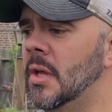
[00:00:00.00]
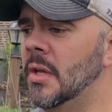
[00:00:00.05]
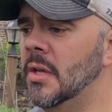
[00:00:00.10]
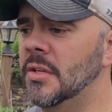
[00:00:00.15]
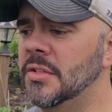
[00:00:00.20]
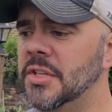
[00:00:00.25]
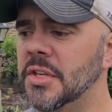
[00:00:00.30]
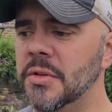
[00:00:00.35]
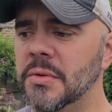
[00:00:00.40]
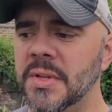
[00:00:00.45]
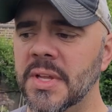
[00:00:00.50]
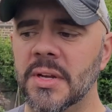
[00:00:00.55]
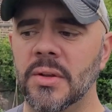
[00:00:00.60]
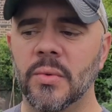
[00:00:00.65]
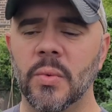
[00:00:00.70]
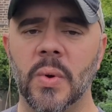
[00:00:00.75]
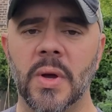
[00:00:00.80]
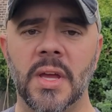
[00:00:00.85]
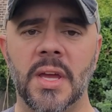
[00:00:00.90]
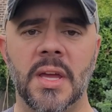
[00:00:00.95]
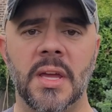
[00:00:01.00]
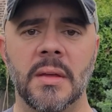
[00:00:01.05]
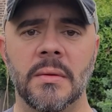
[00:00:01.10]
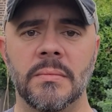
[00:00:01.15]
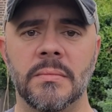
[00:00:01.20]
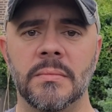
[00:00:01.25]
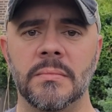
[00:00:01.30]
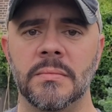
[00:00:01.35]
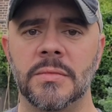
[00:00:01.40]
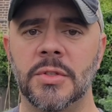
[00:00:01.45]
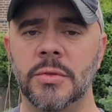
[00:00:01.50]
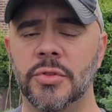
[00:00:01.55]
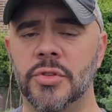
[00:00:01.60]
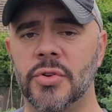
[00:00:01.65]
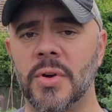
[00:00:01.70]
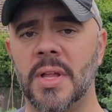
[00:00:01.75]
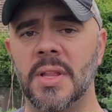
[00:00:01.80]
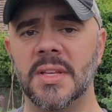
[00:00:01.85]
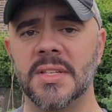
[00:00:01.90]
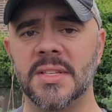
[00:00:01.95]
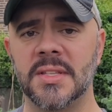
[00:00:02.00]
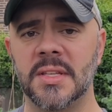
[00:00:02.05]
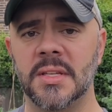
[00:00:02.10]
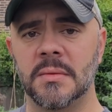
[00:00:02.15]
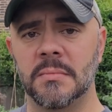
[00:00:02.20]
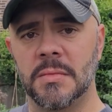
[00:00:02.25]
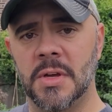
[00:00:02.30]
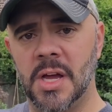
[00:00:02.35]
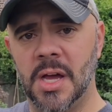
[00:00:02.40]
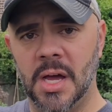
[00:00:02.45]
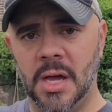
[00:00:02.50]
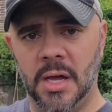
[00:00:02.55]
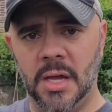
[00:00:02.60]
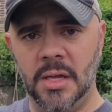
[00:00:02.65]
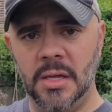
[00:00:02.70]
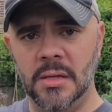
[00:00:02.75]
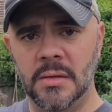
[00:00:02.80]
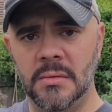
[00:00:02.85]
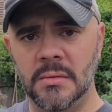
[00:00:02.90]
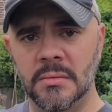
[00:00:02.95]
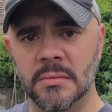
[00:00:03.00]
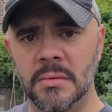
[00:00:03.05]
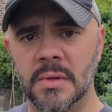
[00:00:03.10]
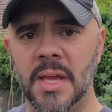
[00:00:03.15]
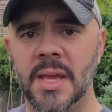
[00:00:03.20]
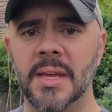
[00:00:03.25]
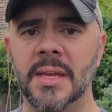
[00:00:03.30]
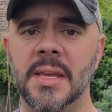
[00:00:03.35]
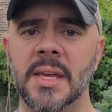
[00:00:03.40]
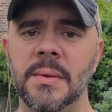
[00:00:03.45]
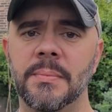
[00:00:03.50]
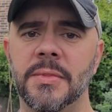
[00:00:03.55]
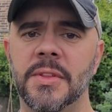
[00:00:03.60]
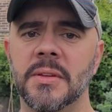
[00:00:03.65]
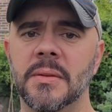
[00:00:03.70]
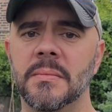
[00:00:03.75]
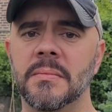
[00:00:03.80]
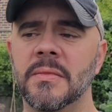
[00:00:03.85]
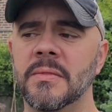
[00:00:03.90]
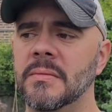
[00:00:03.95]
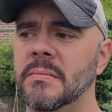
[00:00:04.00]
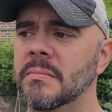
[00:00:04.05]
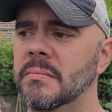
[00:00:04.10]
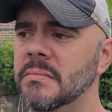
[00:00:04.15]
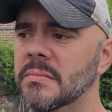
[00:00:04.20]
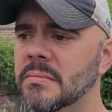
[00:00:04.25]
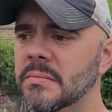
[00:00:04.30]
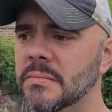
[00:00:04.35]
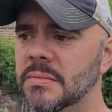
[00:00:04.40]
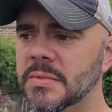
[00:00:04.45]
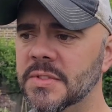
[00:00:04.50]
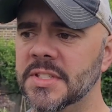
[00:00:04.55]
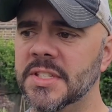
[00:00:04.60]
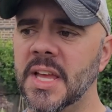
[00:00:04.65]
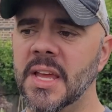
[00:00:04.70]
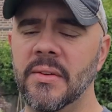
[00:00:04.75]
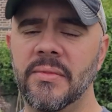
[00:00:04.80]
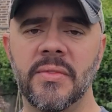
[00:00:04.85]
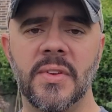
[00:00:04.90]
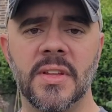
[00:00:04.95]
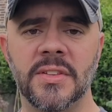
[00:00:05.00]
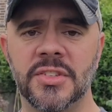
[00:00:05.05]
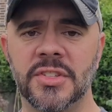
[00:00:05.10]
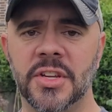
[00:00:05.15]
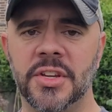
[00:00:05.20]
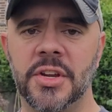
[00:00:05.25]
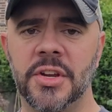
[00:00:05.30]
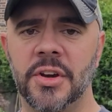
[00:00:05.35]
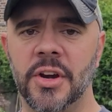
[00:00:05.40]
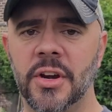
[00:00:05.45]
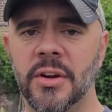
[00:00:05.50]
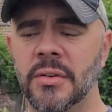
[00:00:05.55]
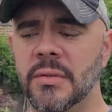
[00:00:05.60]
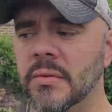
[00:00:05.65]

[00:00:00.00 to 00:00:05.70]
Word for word: So you need a way to trellis them high and keep them safe and secure.